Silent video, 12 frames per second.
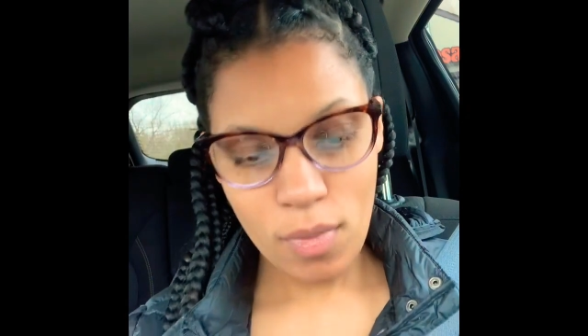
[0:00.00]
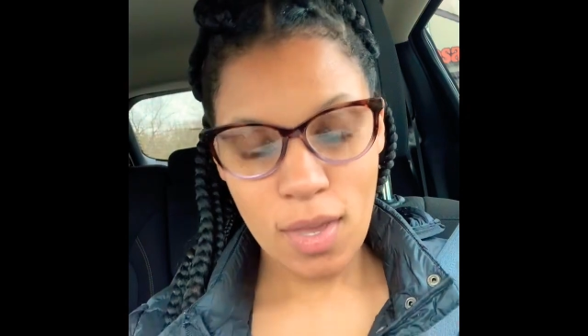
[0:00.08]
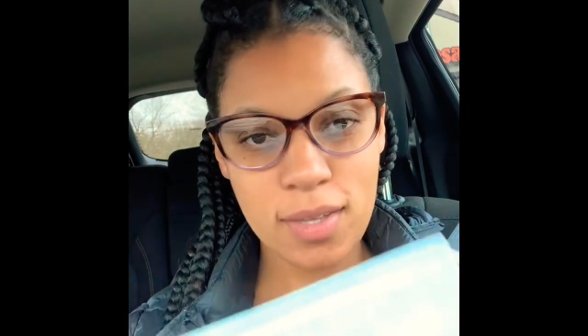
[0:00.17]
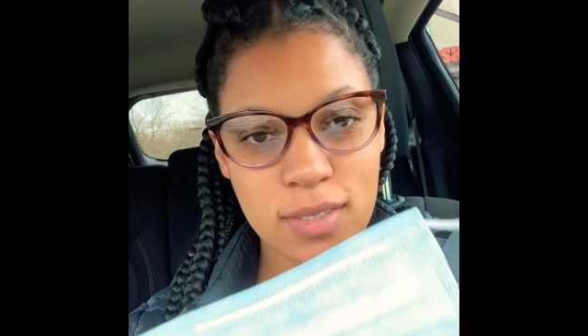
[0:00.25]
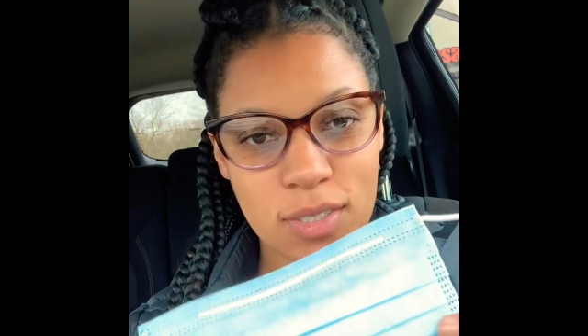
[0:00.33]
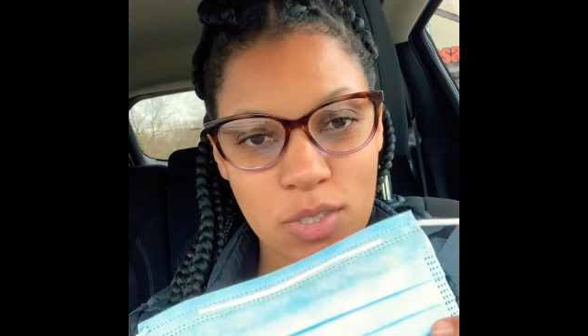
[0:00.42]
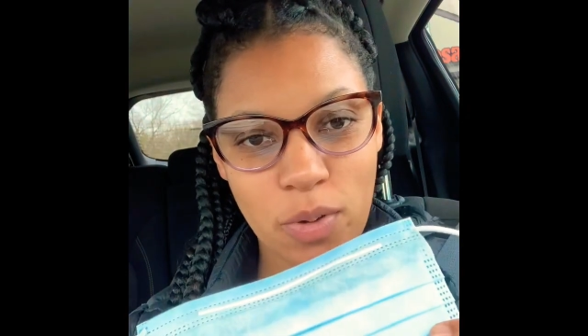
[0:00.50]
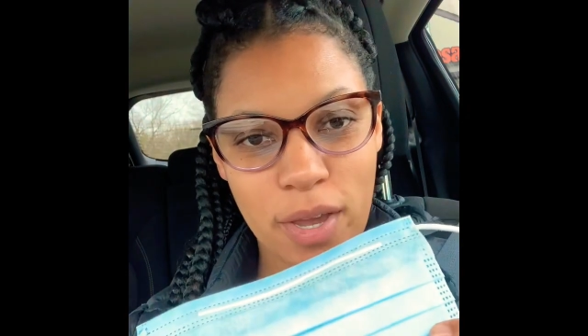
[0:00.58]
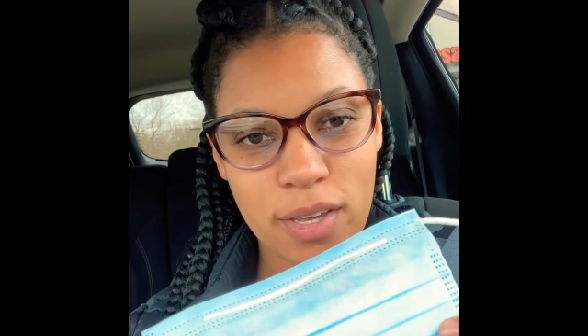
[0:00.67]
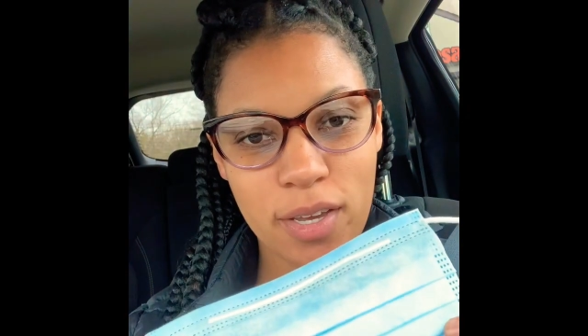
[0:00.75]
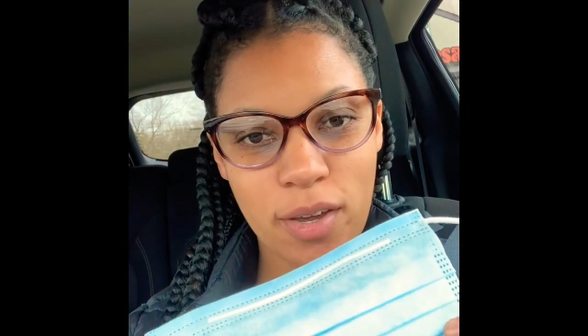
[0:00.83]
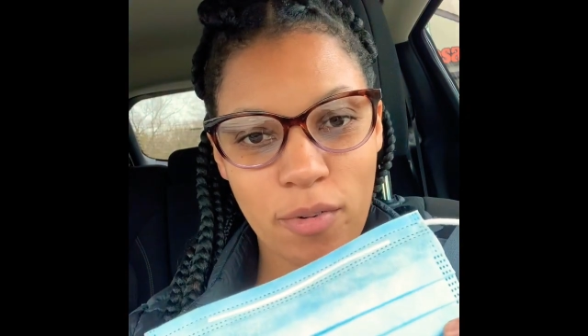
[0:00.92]
It's this right
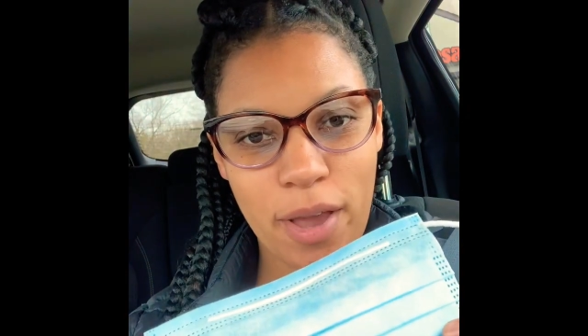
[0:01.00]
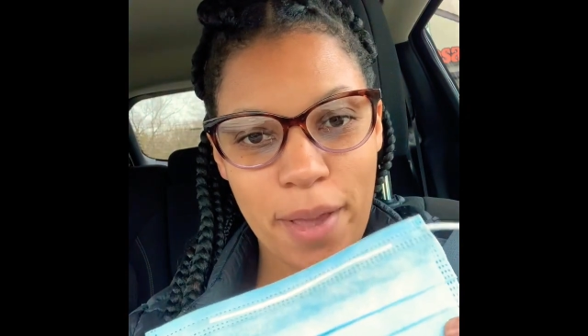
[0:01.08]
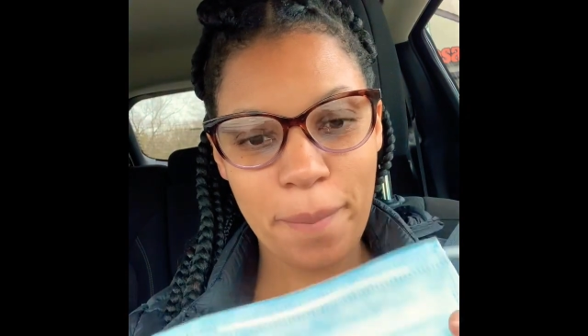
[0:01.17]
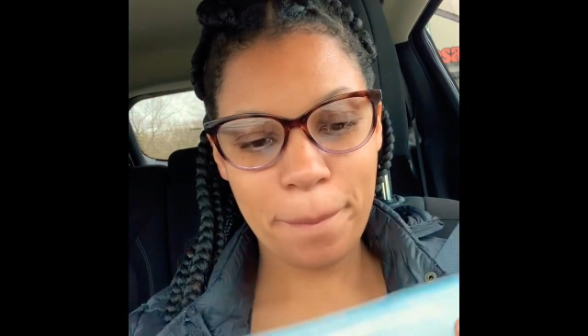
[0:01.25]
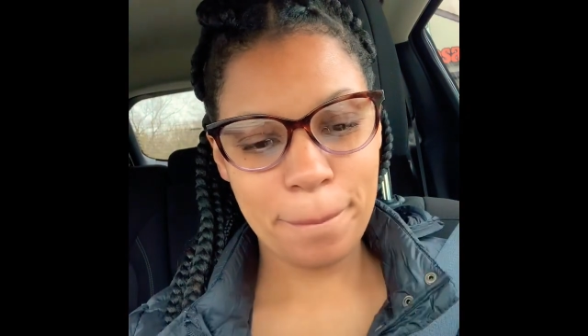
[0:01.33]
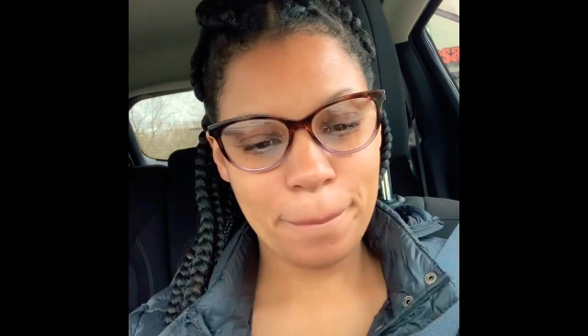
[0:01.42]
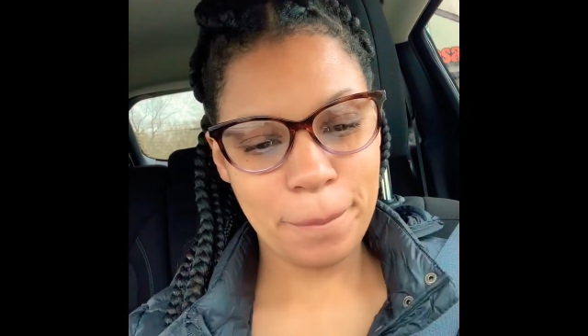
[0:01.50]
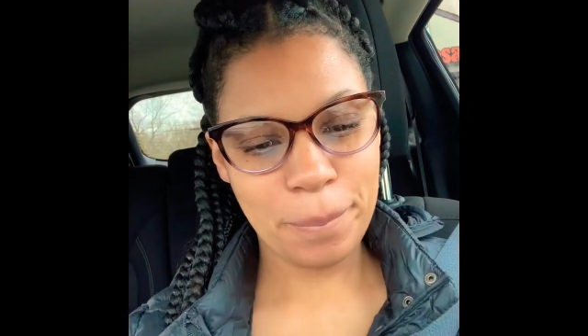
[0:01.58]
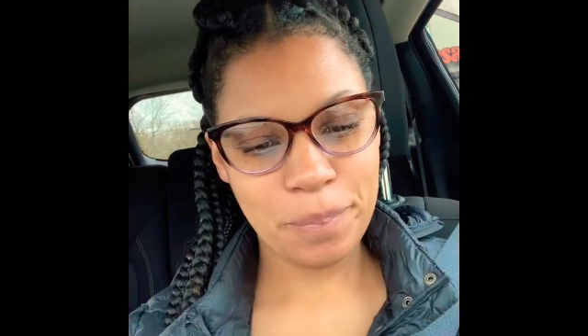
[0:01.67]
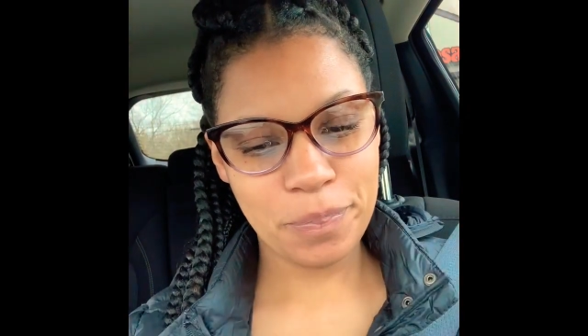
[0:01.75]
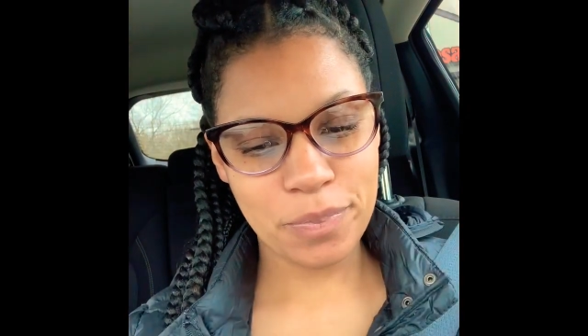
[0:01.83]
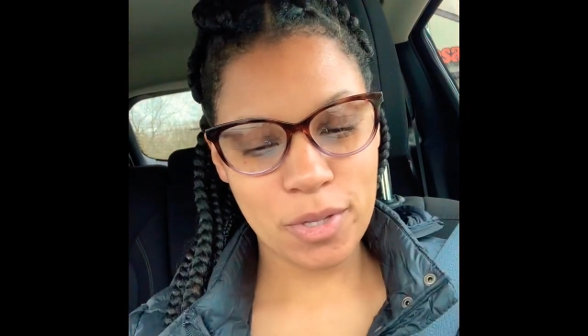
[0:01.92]
here, right?
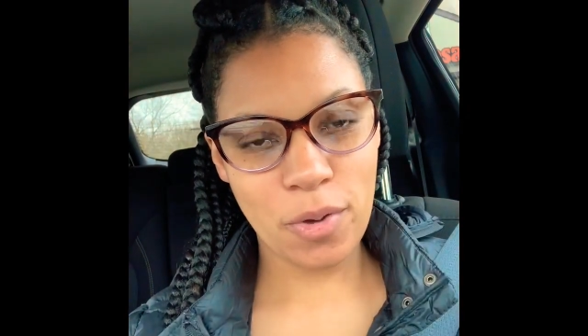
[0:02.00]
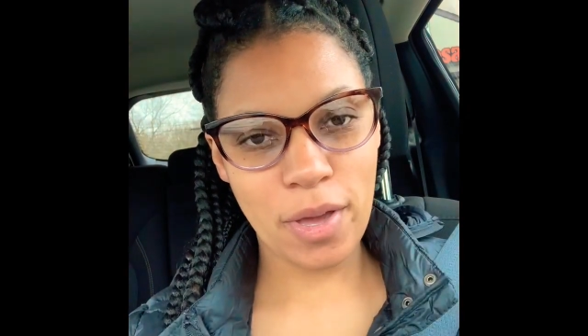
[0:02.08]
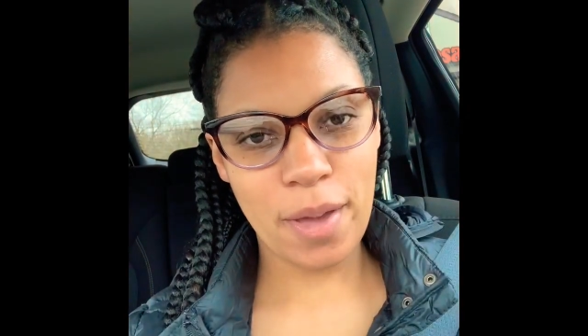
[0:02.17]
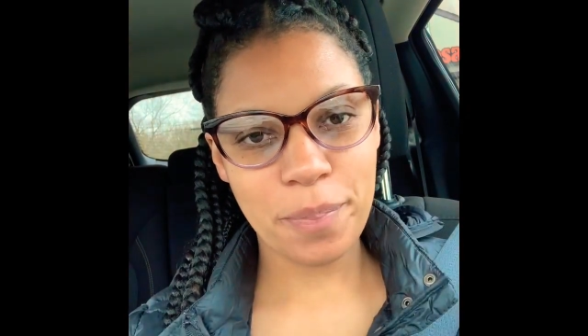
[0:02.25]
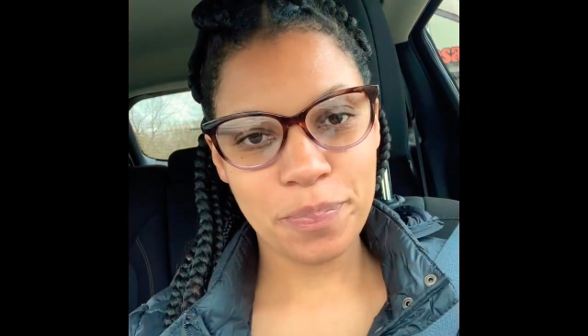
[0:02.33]
Okay.